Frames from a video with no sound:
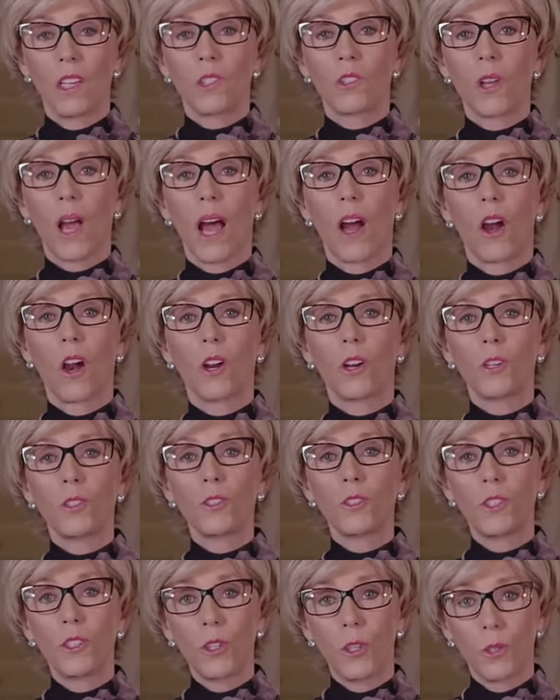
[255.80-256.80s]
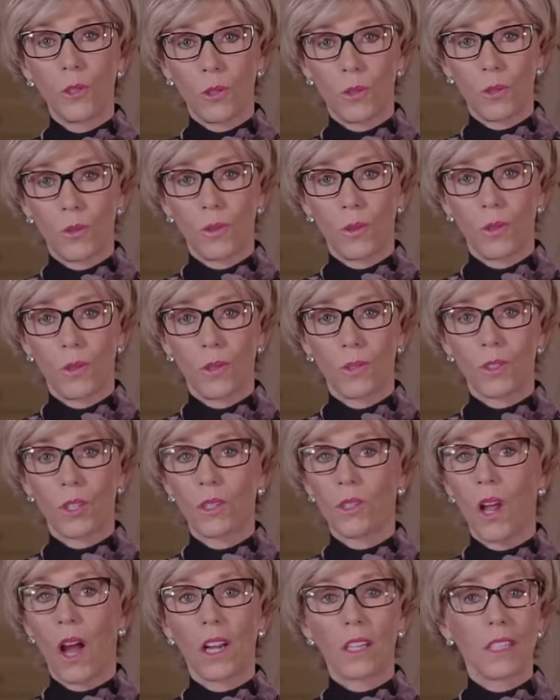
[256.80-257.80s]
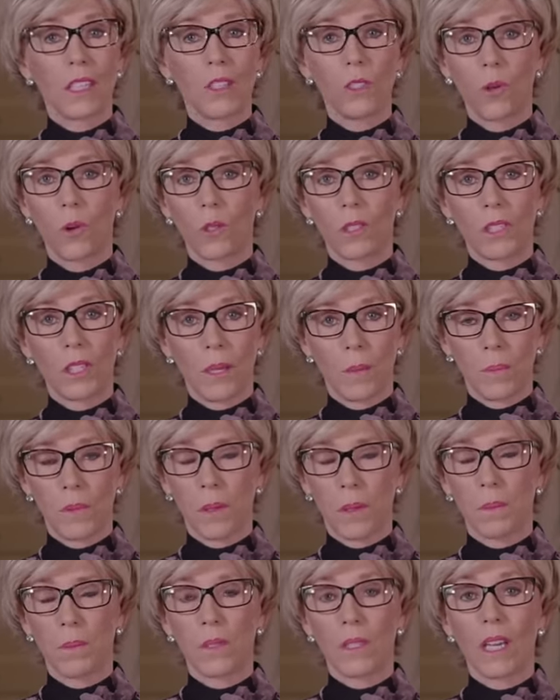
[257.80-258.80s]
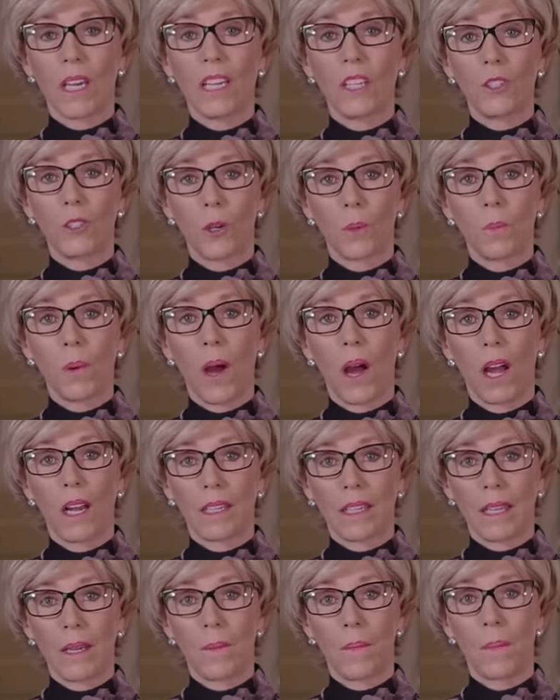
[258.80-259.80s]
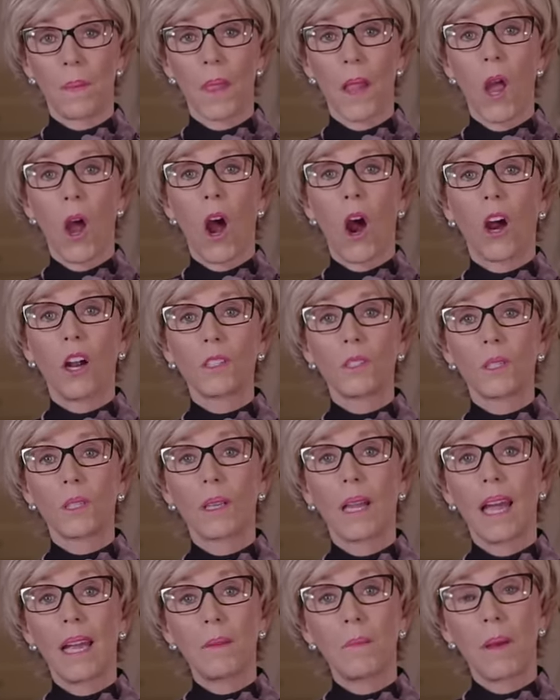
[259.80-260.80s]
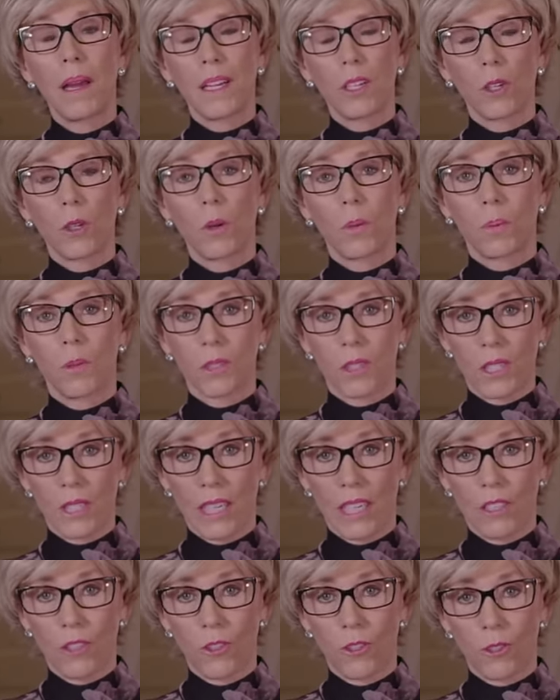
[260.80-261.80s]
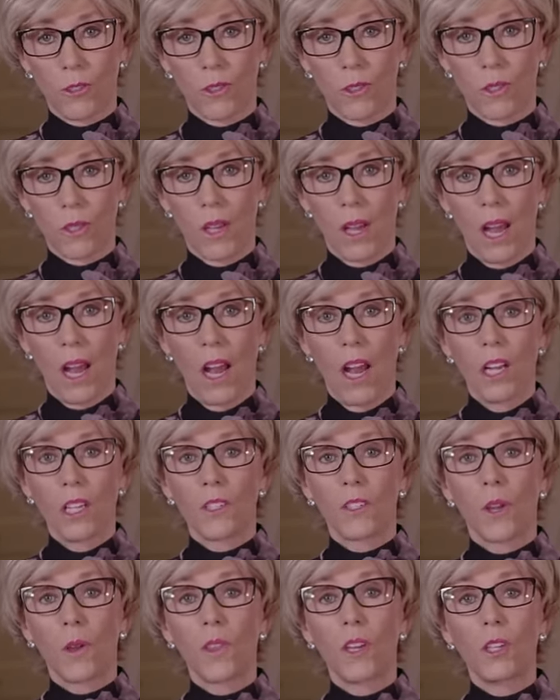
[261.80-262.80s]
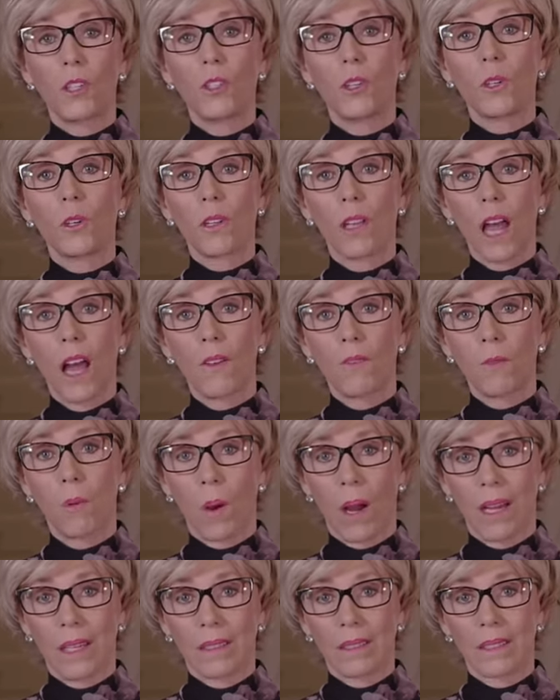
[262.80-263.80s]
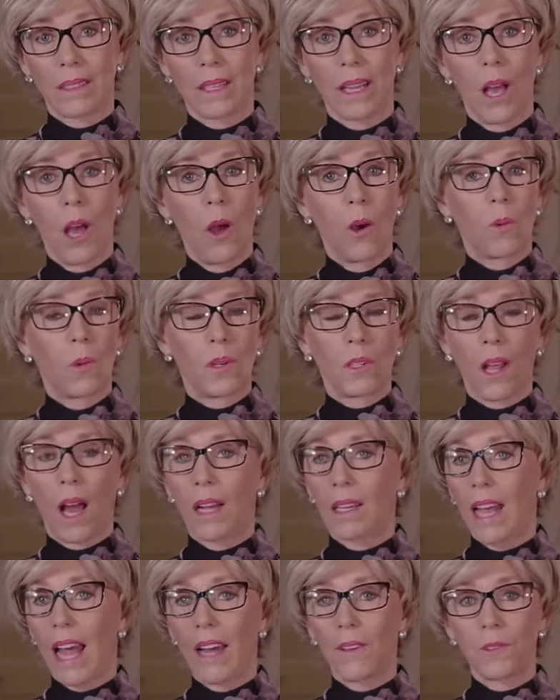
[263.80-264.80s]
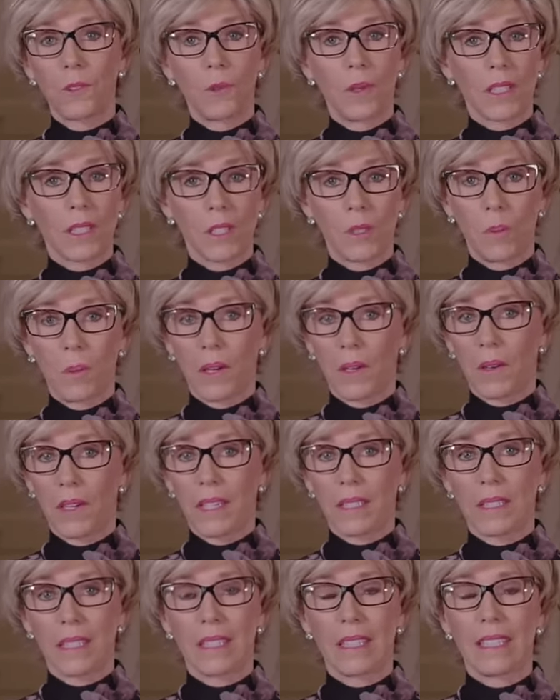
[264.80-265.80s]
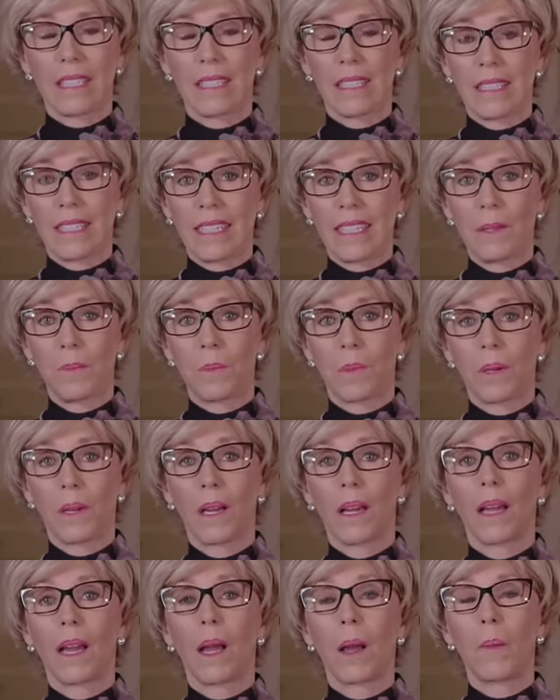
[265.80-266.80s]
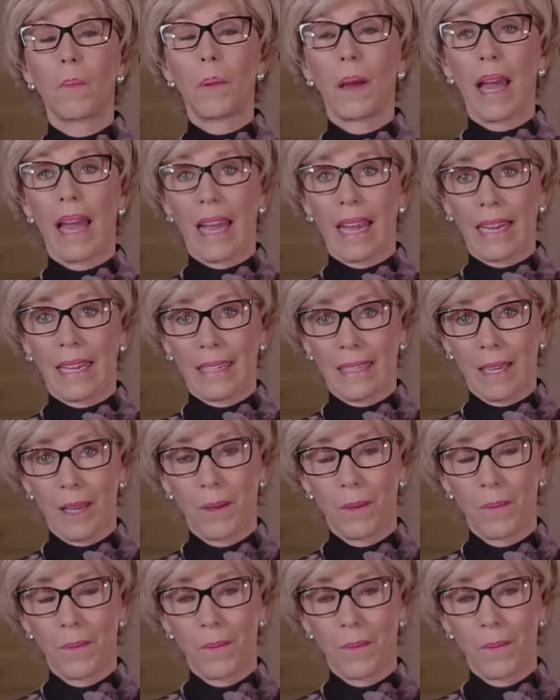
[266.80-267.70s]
So I urge you to not ignore symptoms in your body or delay medical procedures so that your loved ones will not have to experience this deep pain.